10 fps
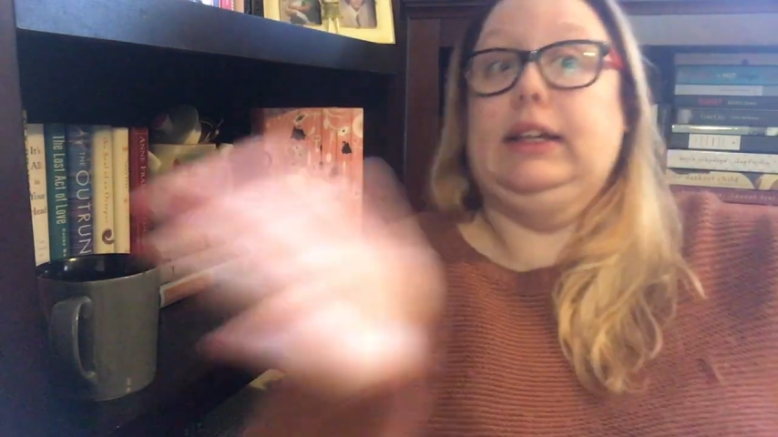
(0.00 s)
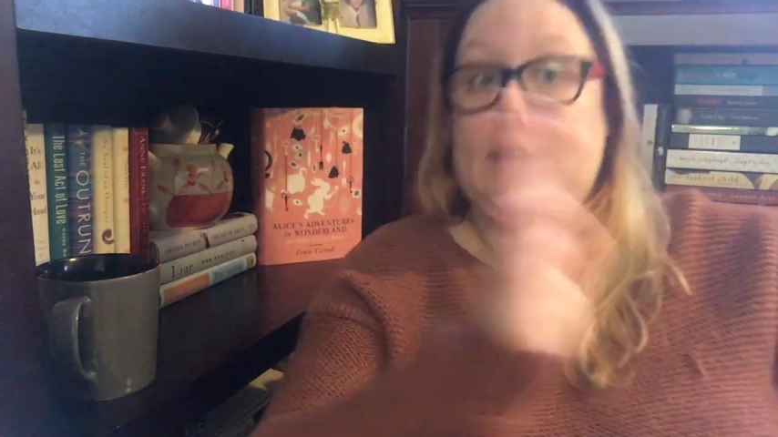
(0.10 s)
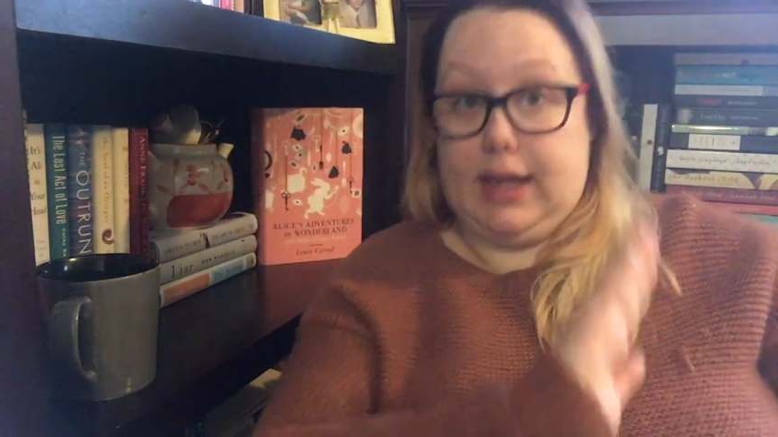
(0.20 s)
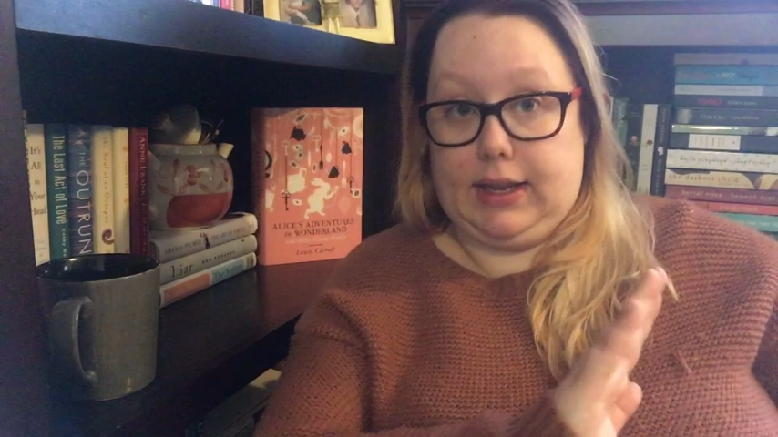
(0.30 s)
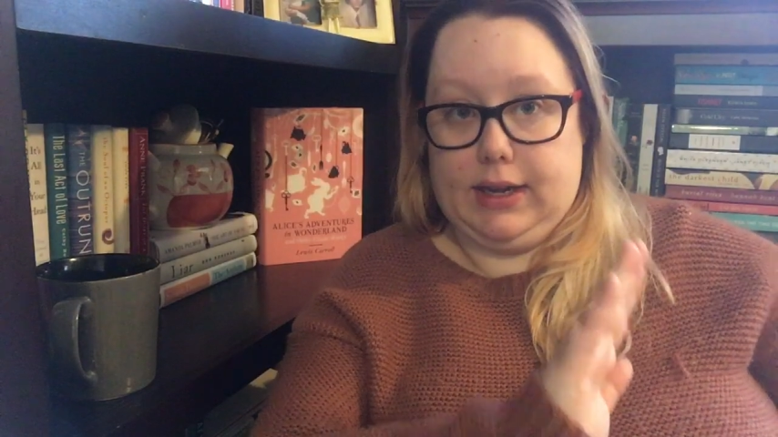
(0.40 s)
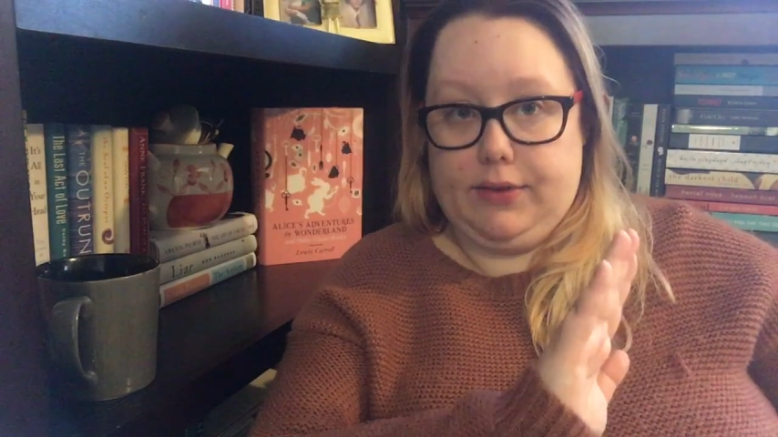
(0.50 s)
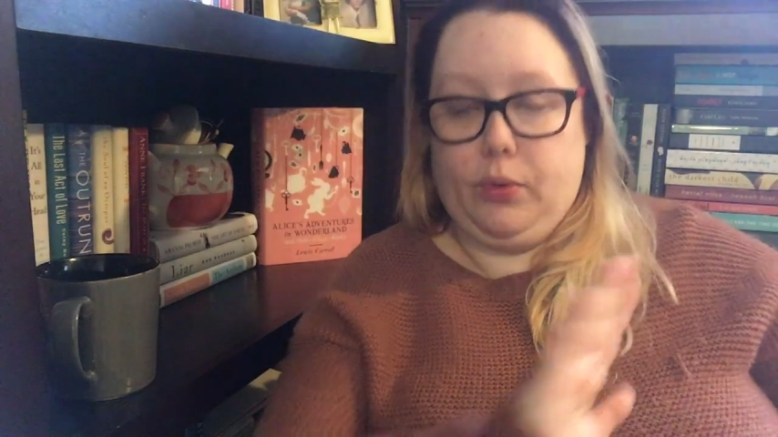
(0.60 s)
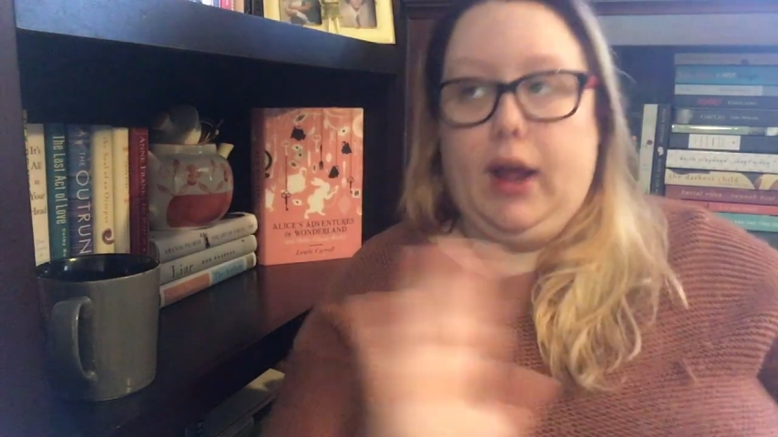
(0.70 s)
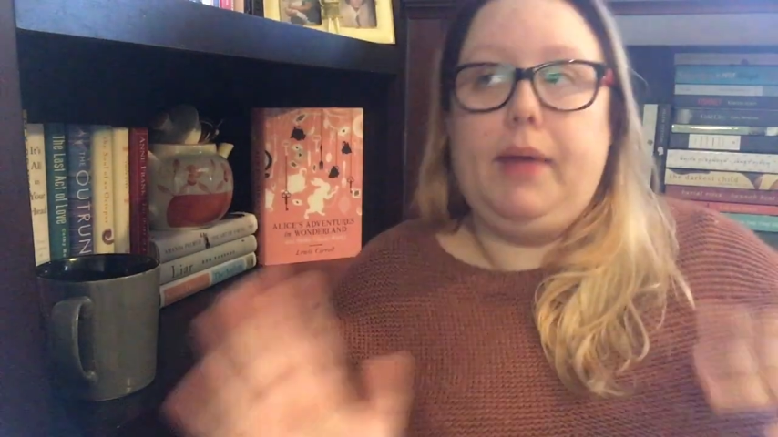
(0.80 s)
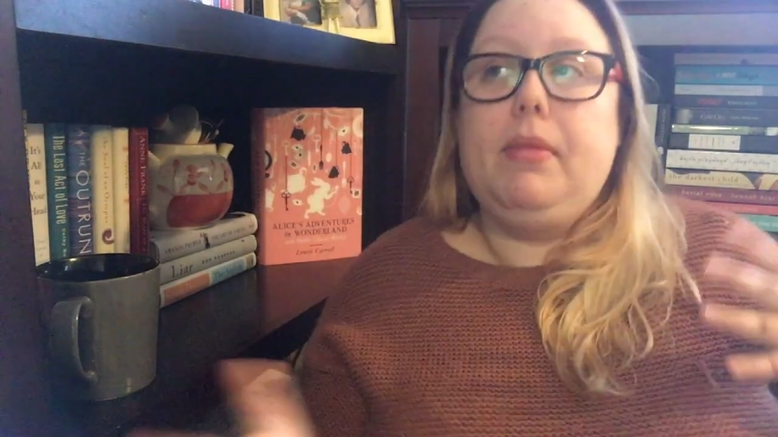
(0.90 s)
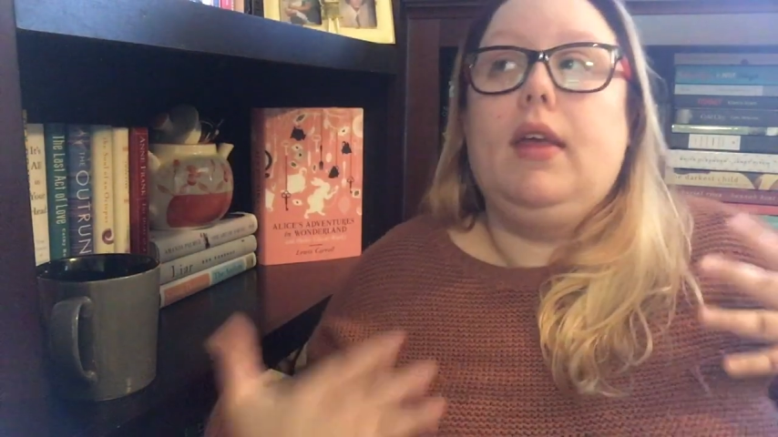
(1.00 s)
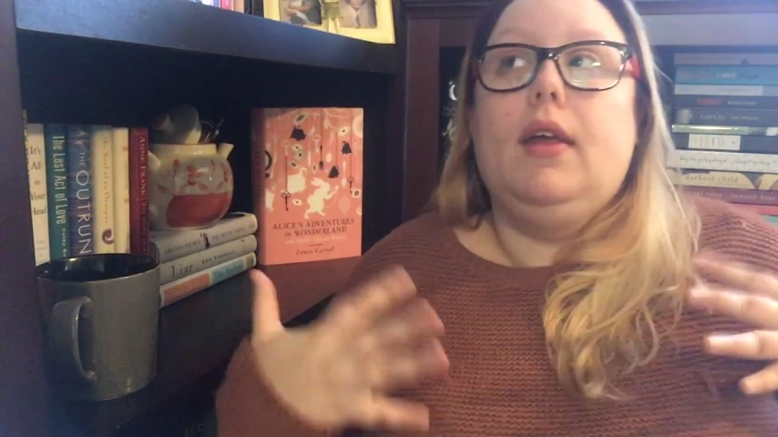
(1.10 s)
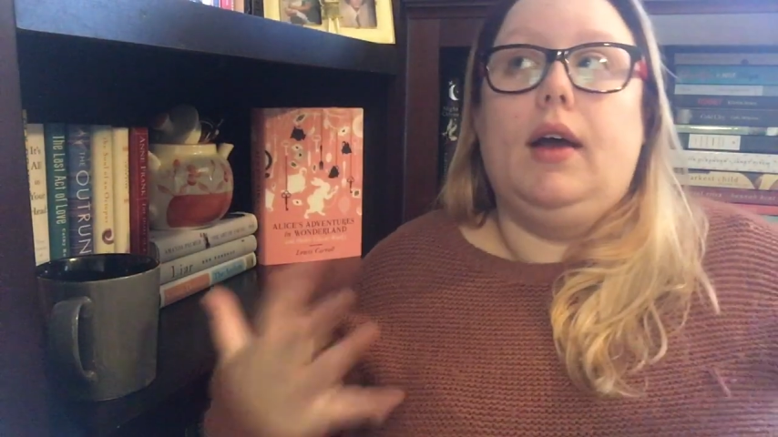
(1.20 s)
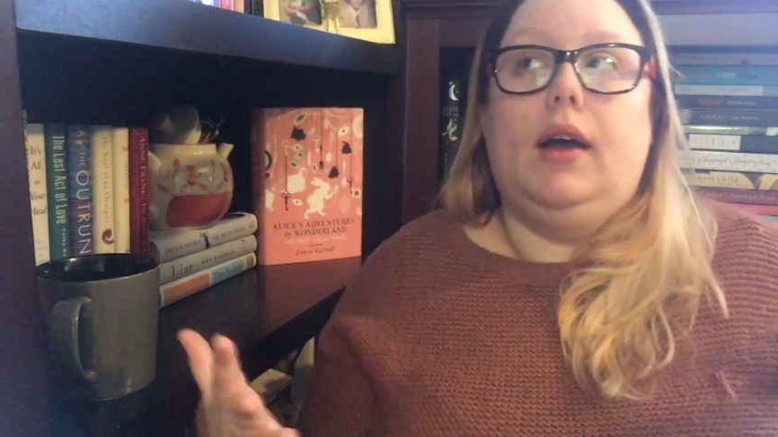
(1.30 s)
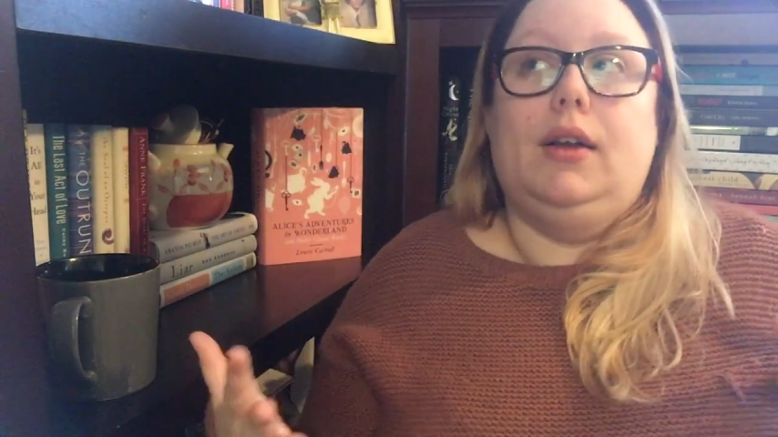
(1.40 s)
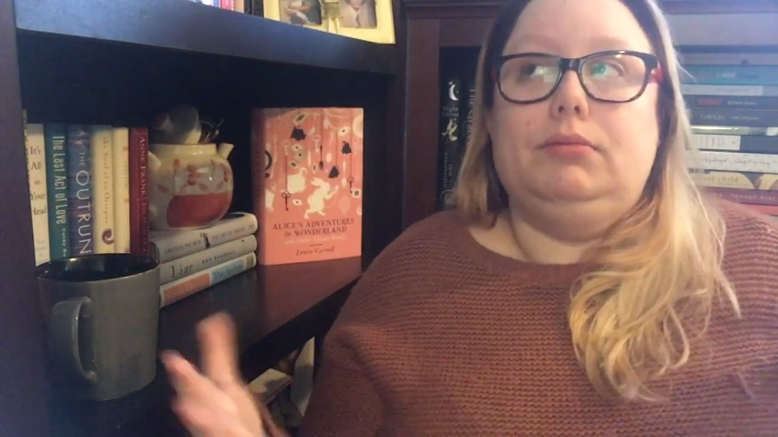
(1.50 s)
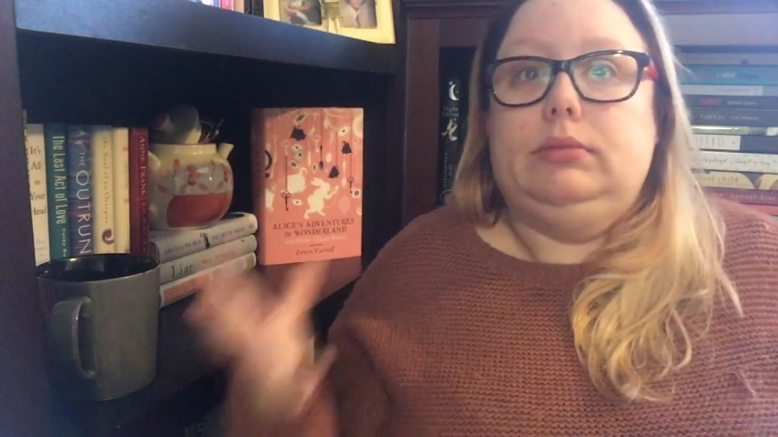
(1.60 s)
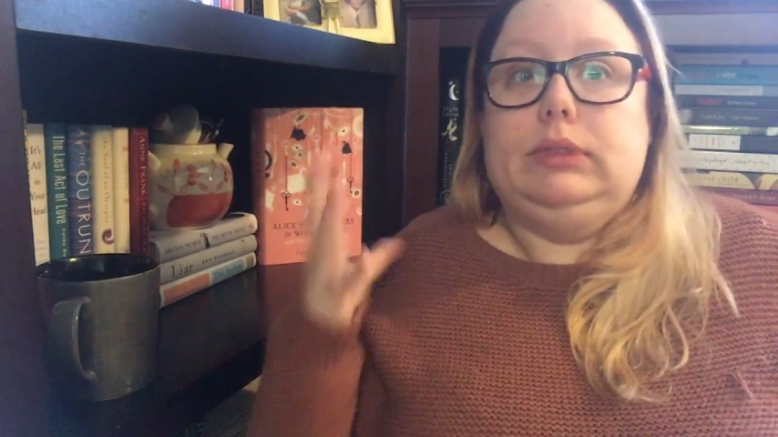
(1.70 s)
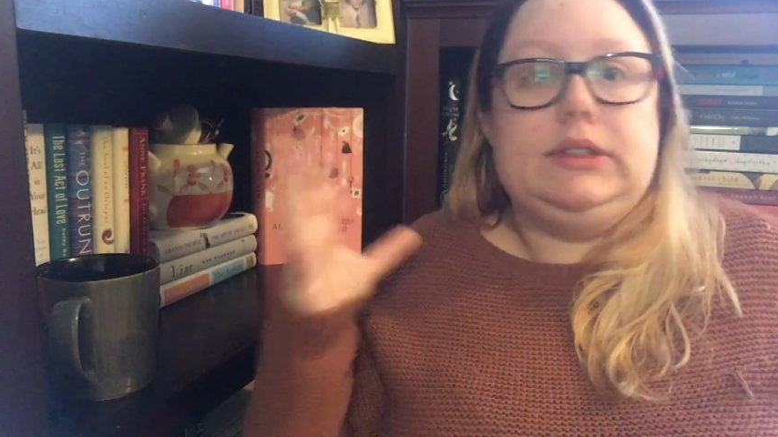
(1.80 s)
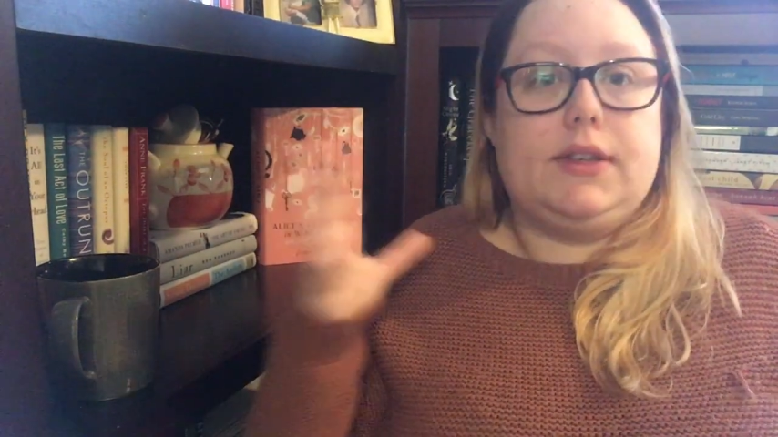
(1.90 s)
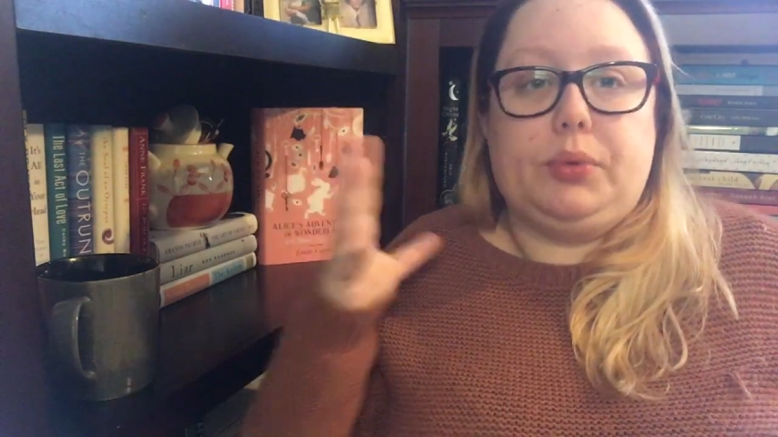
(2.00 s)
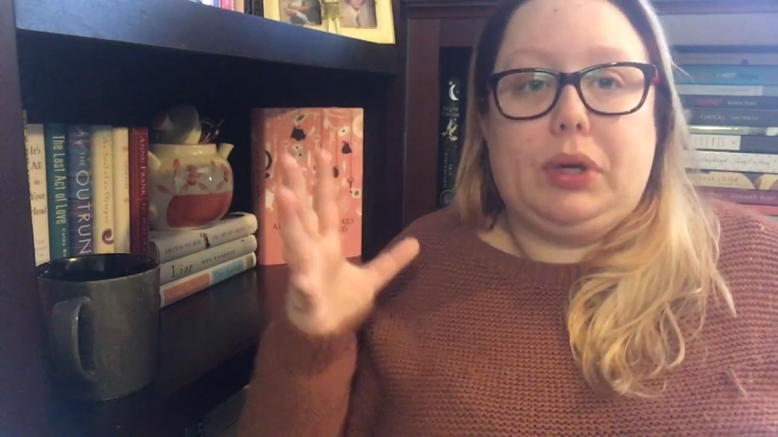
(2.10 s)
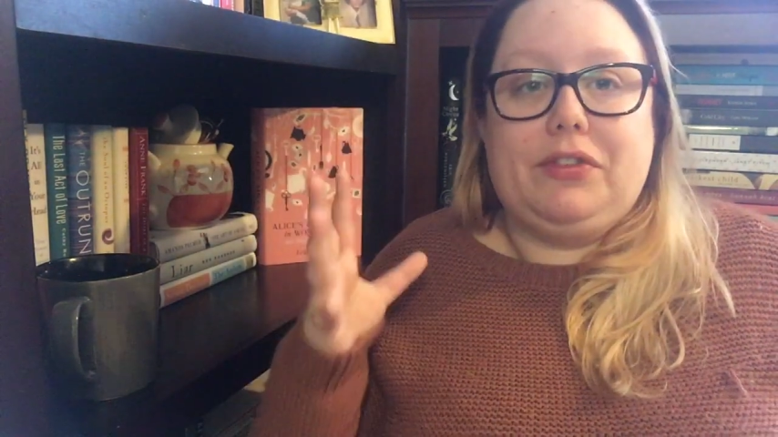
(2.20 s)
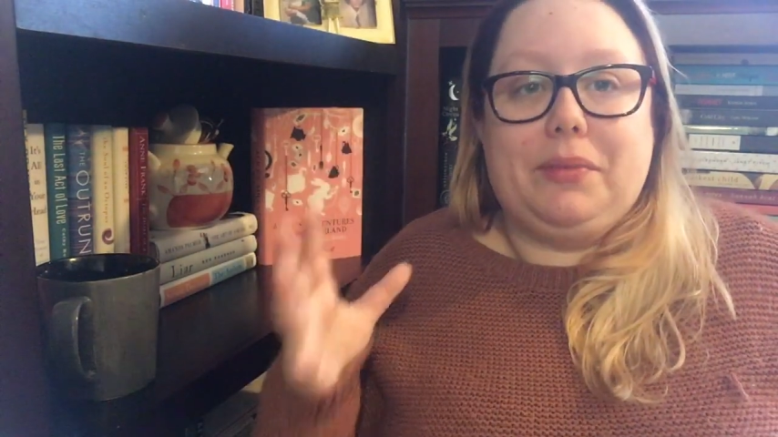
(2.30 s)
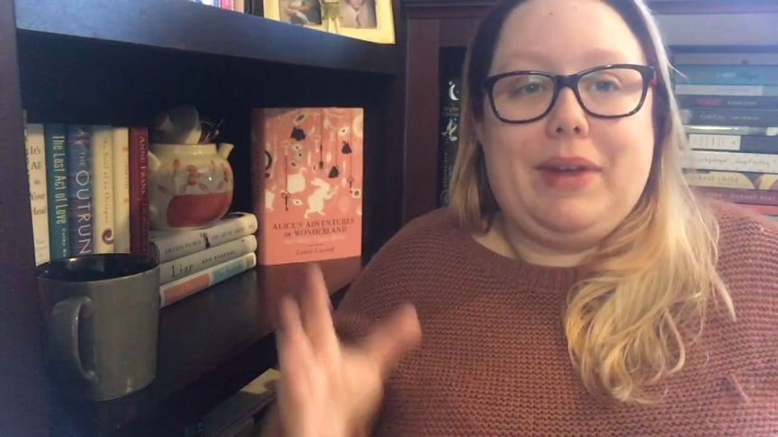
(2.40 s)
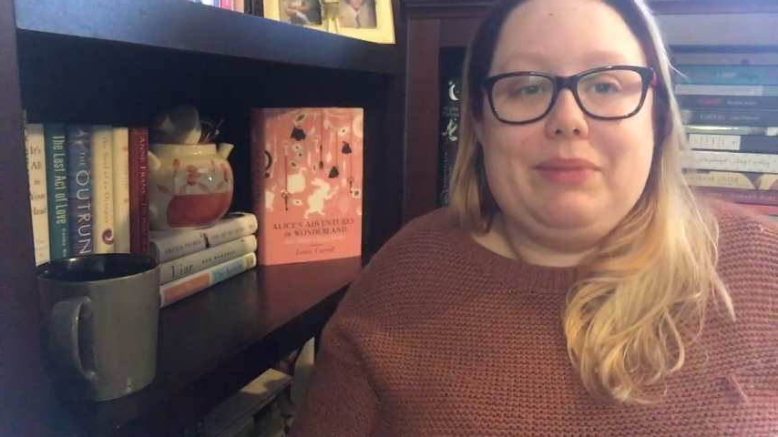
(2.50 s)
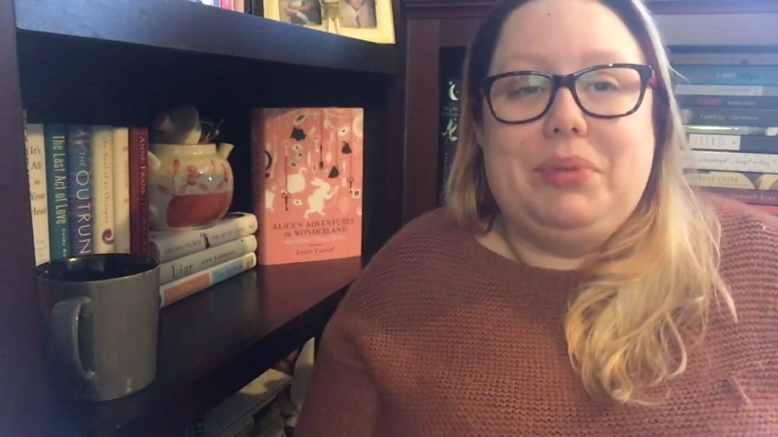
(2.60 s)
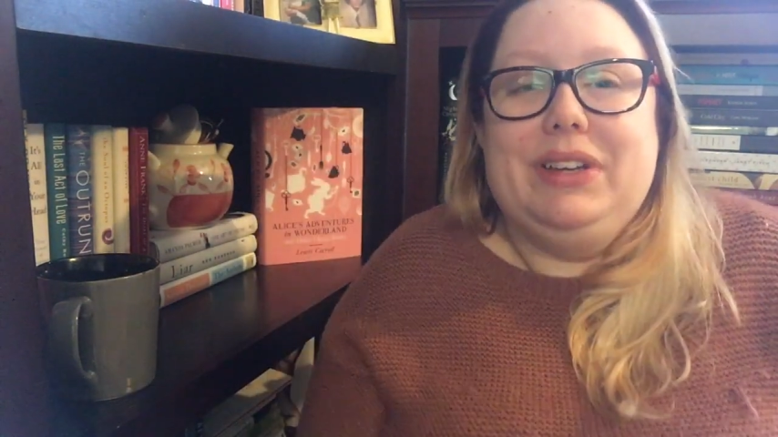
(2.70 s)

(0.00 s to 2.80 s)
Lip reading: a negative way. It doesn't work for me.